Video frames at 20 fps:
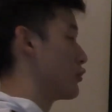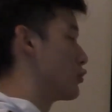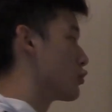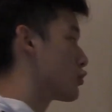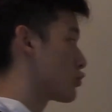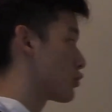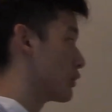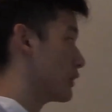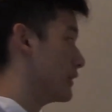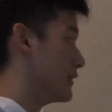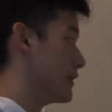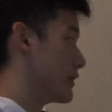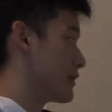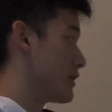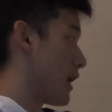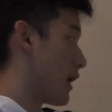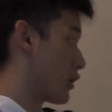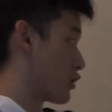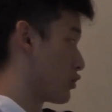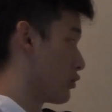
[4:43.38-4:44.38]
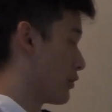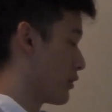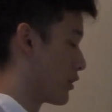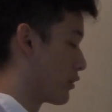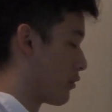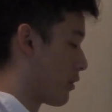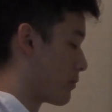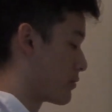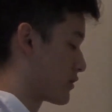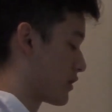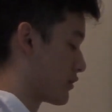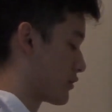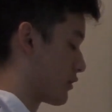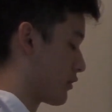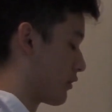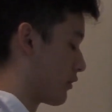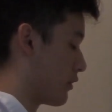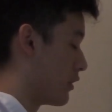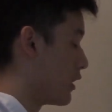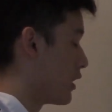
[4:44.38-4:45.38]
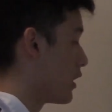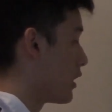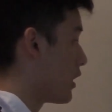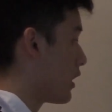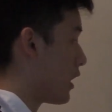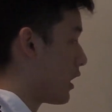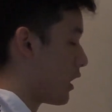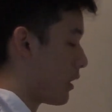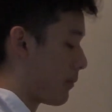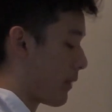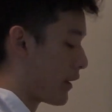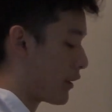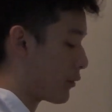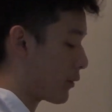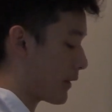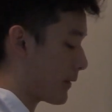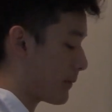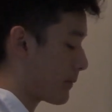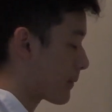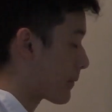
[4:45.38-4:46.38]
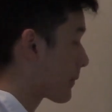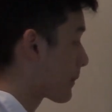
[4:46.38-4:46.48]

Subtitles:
usually this actually here represents error. By the way.